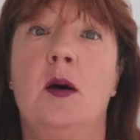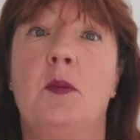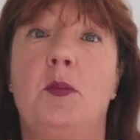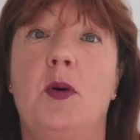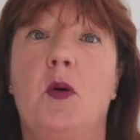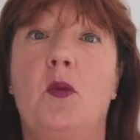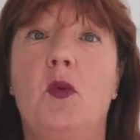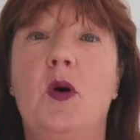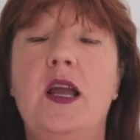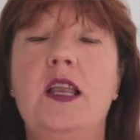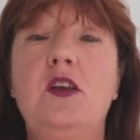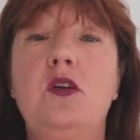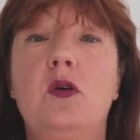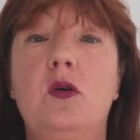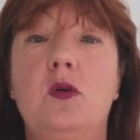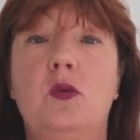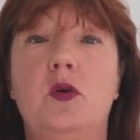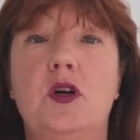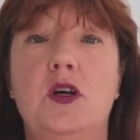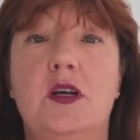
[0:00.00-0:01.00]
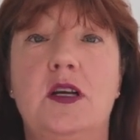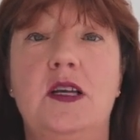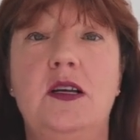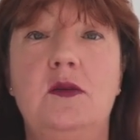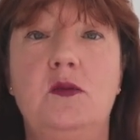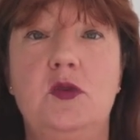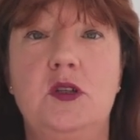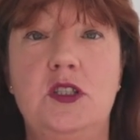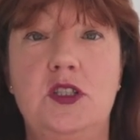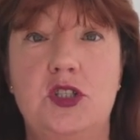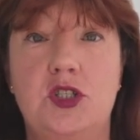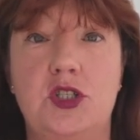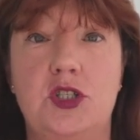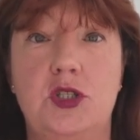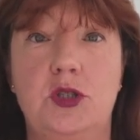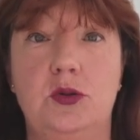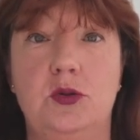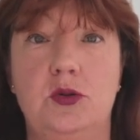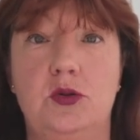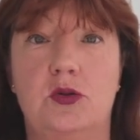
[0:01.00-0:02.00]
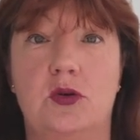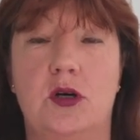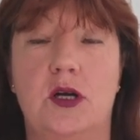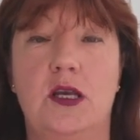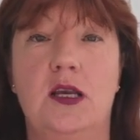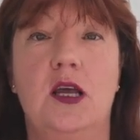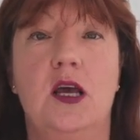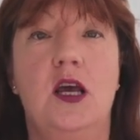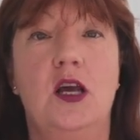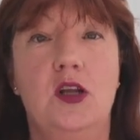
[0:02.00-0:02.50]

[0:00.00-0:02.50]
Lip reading: But when you're working with children,